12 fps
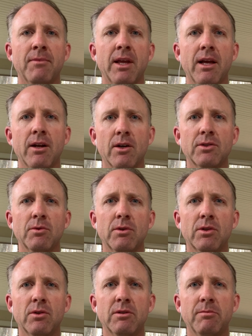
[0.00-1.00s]
It also
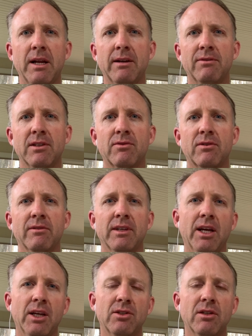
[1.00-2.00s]
includes benefits for
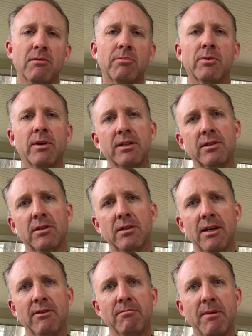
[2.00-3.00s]
vacation, parental
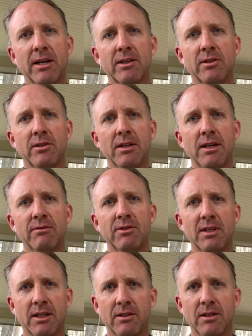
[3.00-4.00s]
leave, medical leave,
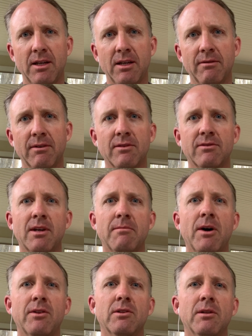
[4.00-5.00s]
sick leave, and some
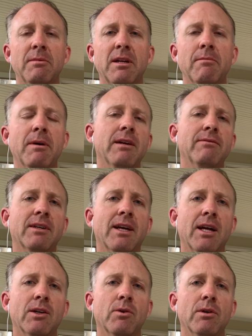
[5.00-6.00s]
other limited benefit
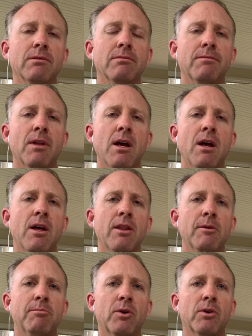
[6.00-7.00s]
categories.
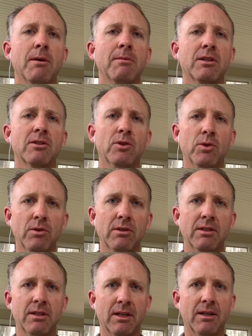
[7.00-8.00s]
The program excludes
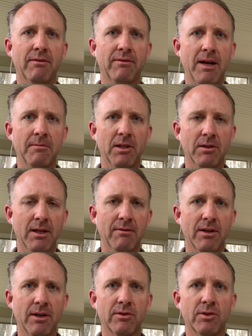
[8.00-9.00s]
sick and family leave
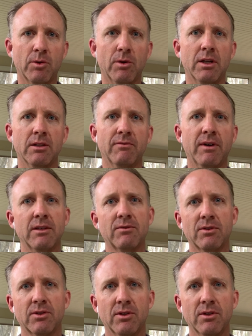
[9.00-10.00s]
that also qualifies for
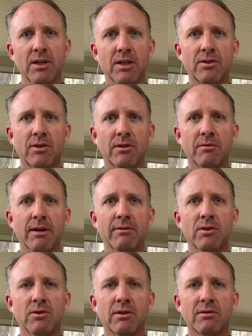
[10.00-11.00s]
certain Internal
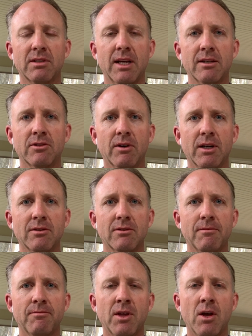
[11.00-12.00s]
Revenue Service tax credits,
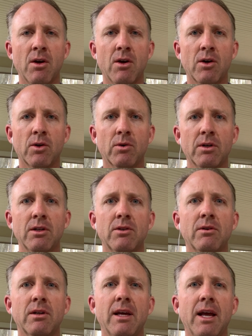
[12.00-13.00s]
according
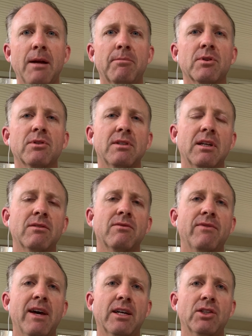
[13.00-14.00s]
to an April 6th
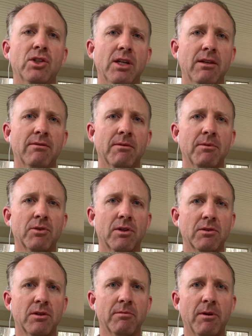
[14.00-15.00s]
fact sheet from the
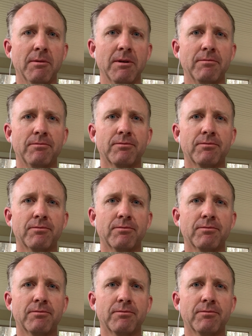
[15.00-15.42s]
Treasury Department.